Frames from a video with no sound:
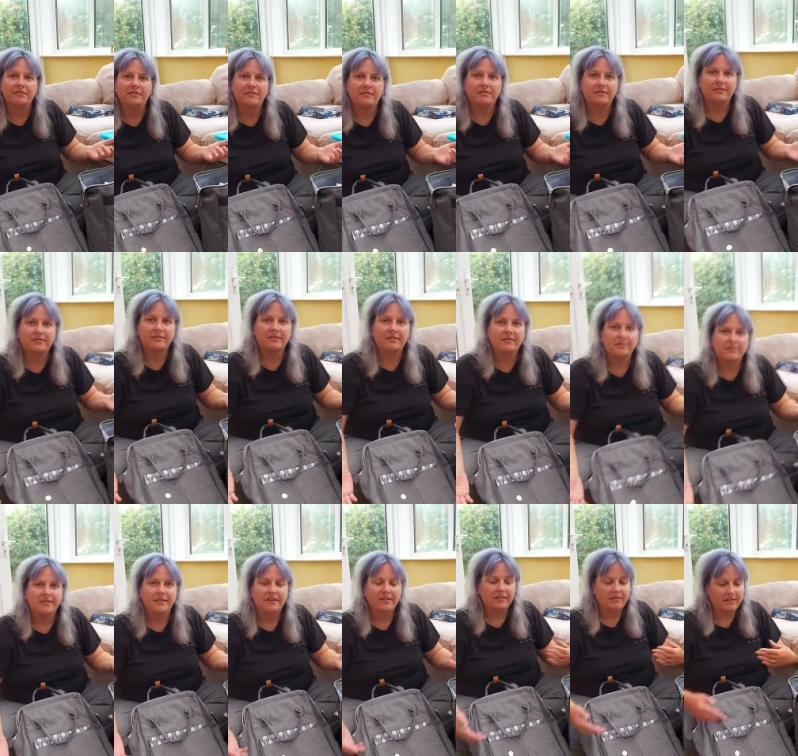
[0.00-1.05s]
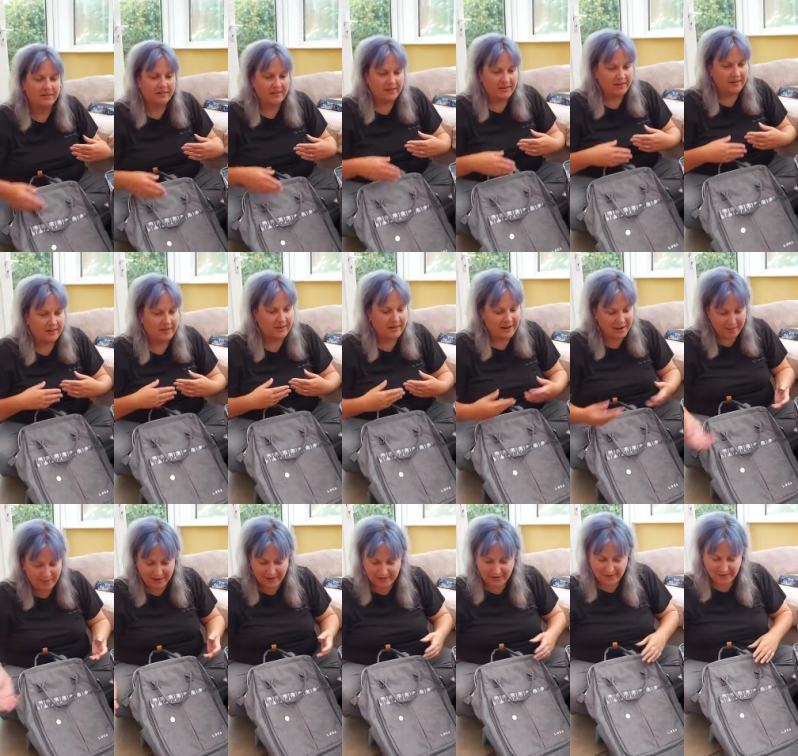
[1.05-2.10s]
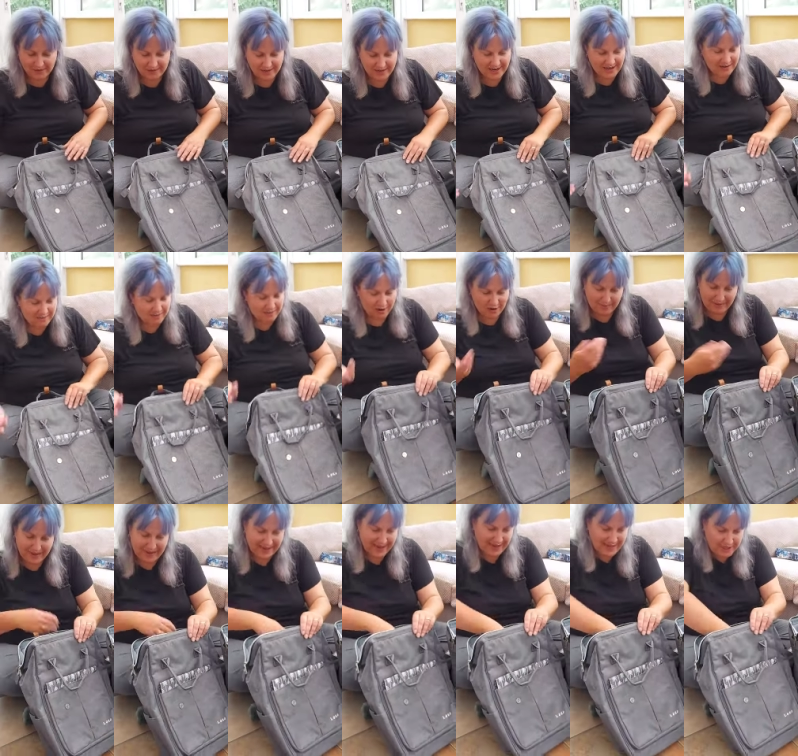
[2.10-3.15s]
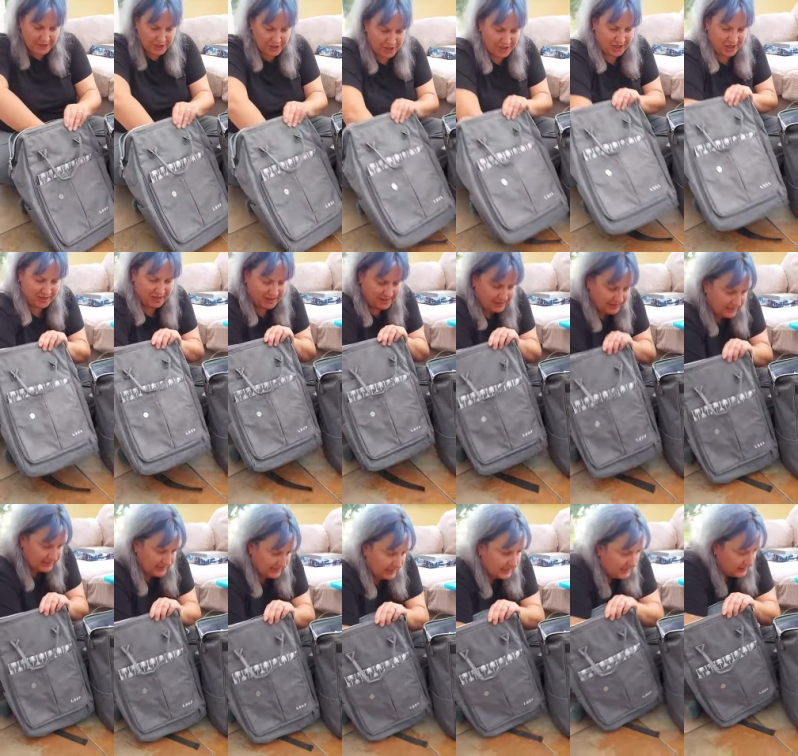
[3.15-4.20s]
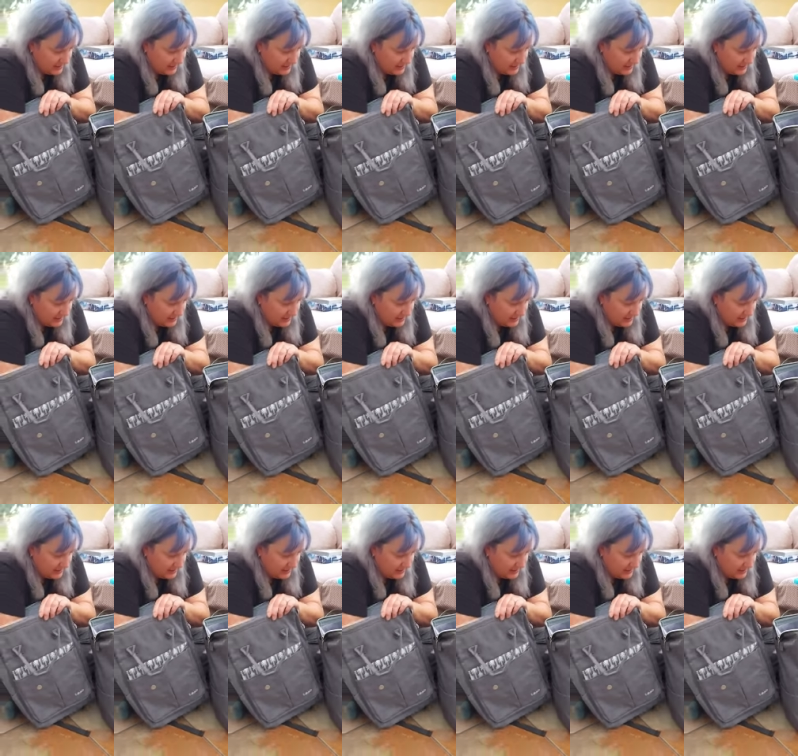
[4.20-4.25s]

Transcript: No. And now we do. Now we do. So now we've got baggage. Yeah, so we